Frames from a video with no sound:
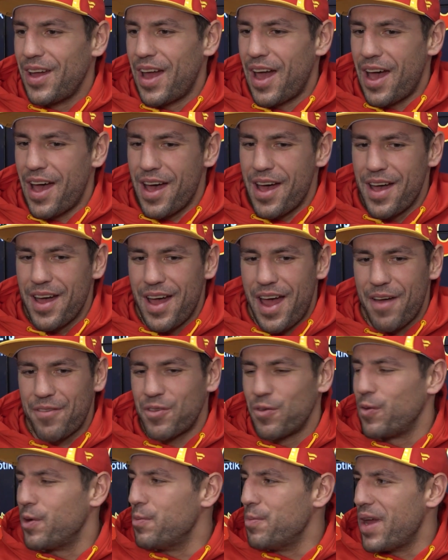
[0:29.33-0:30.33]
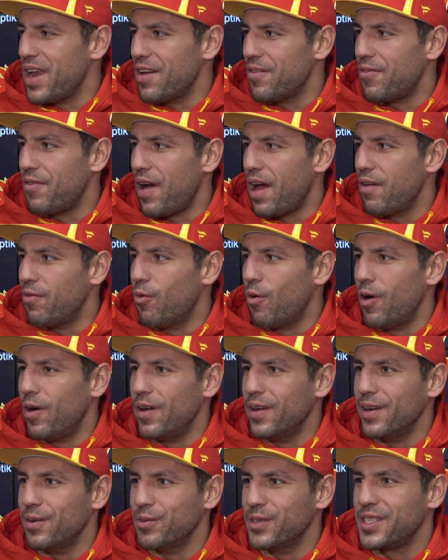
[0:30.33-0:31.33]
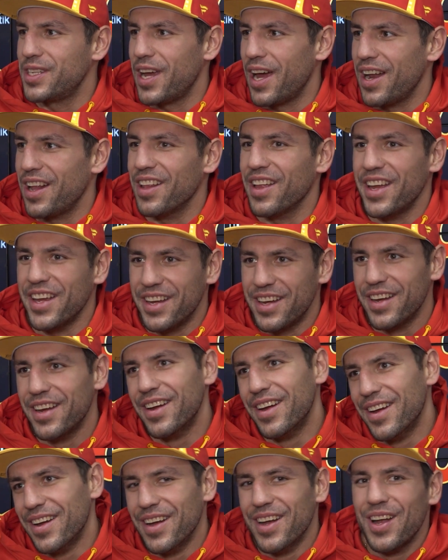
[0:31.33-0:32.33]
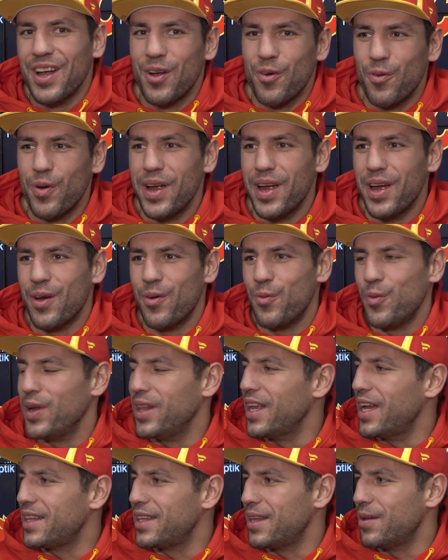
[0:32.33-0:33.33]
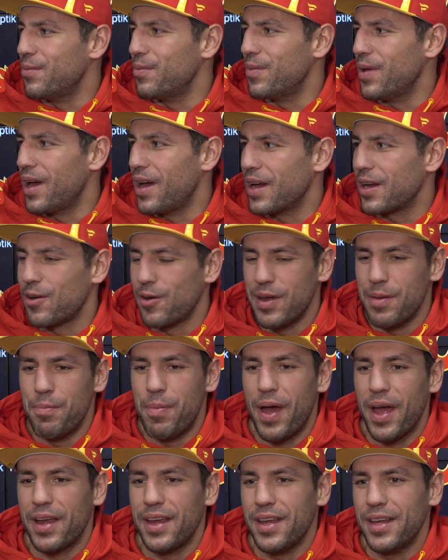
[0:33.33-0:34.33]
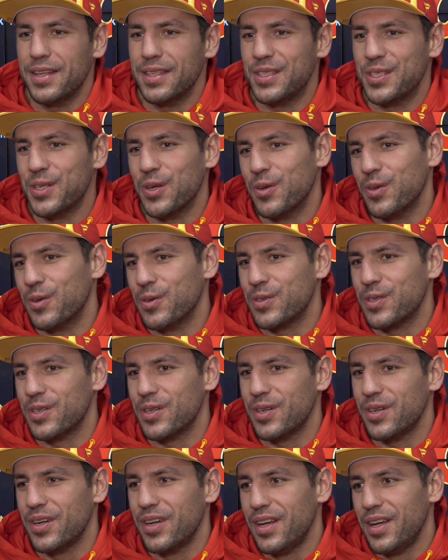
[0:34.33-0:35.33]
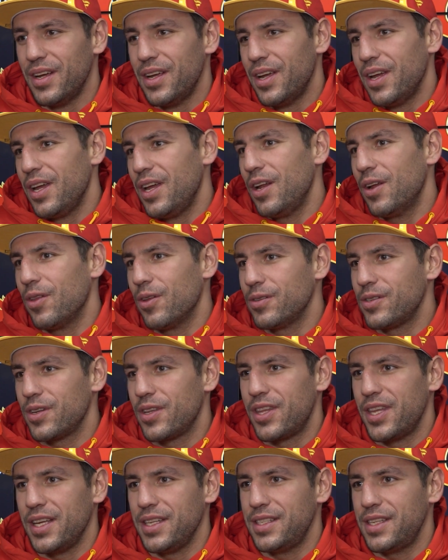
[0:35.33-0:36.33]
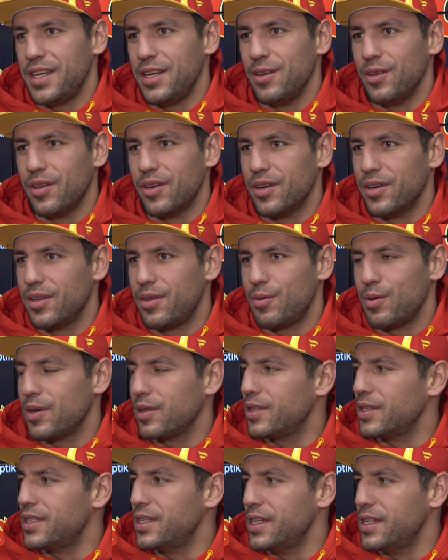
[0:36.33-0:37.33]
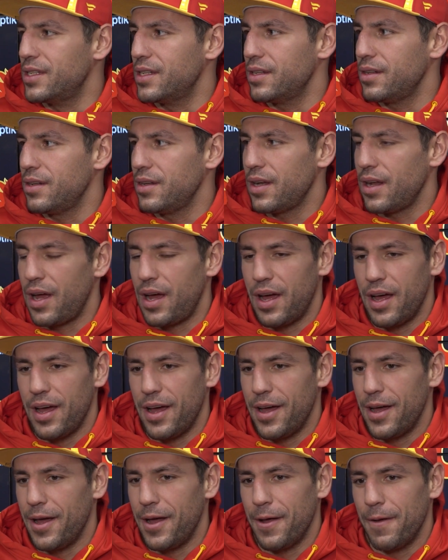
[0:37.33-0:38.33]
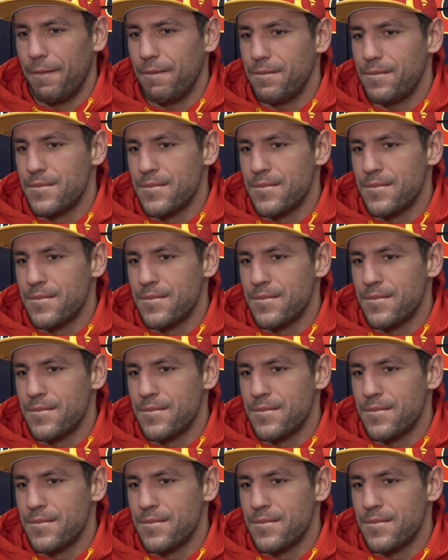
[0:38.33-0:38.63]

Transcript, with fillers: uh, after we made it 5-1, it was kind of like we, we let them uh, creep back in. So those are, you know, those are things that you learn throughout the season. Uh,